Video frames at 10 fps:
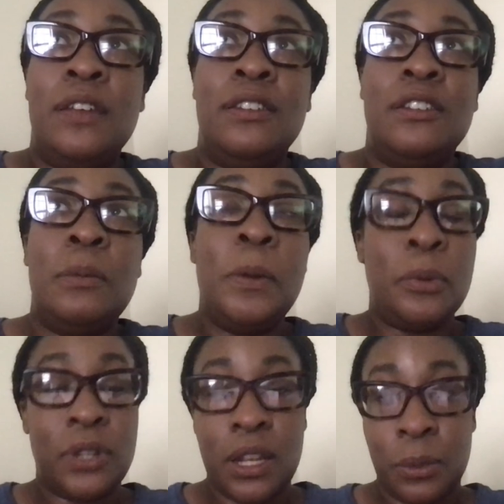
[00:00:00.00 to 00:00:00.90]
Some people
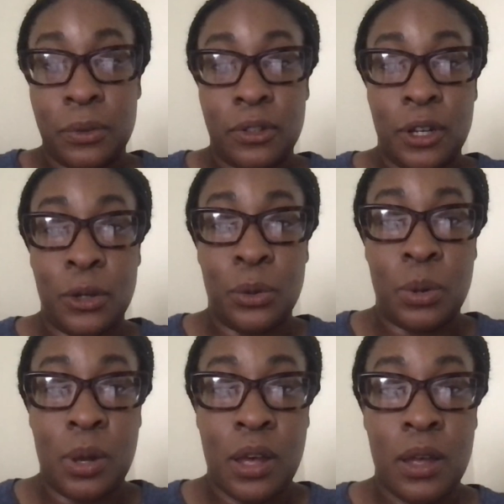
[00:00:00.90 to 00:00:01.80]
said it was slow.
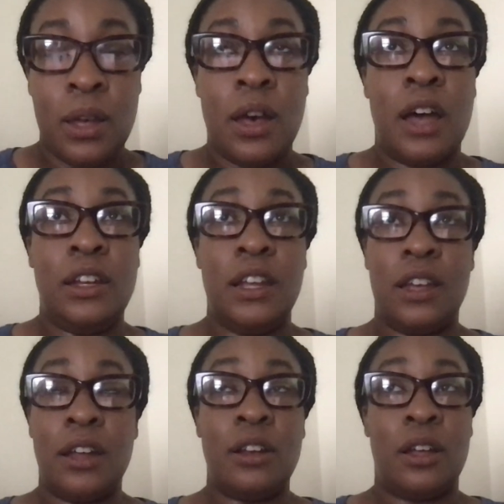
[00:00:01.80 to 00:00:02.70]
I
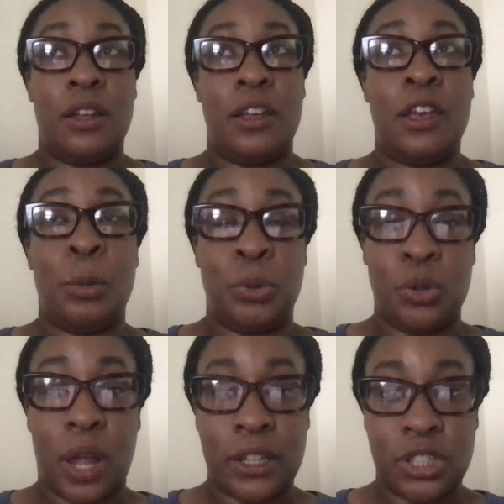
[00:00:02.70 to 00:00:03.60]
thought it helped you
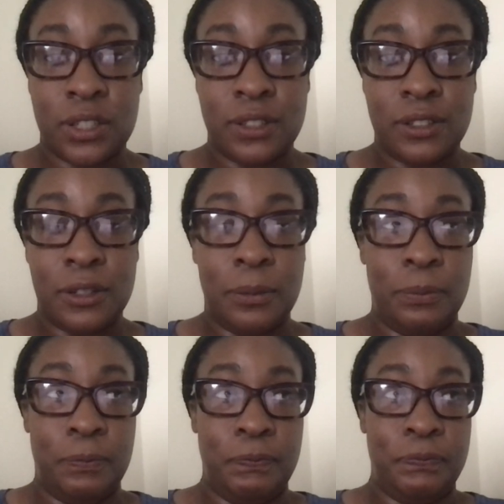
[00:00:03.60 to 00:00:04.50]
digest
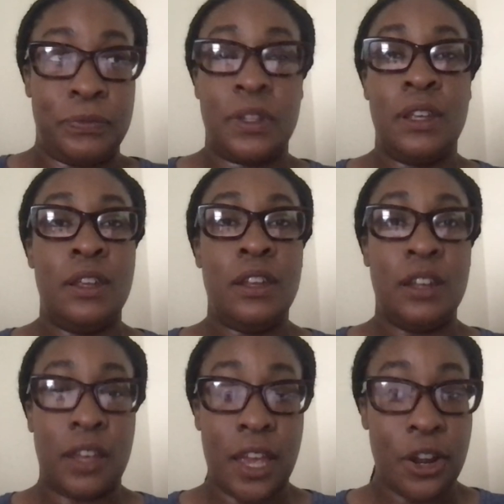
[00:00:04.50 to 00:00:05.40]
the
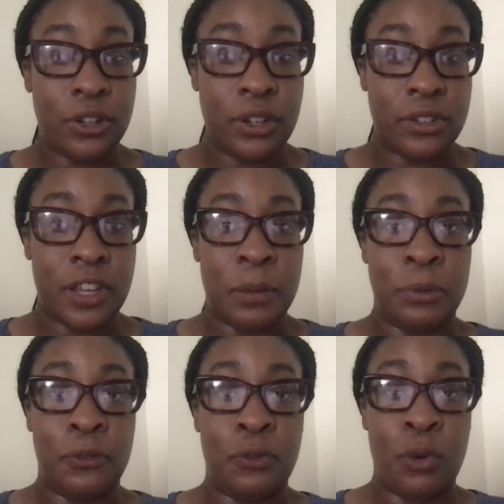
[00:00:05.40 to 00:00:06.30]
characters, to help you
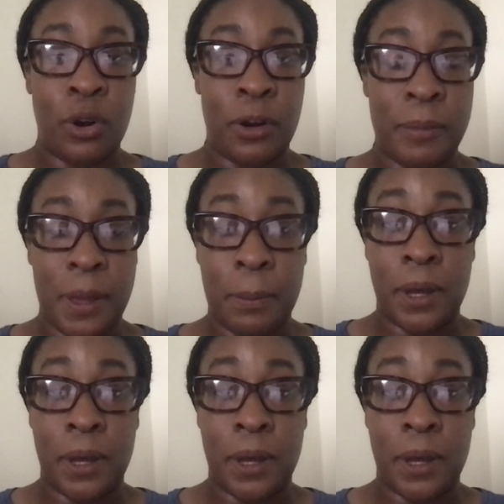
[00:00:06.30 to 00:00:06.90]
form and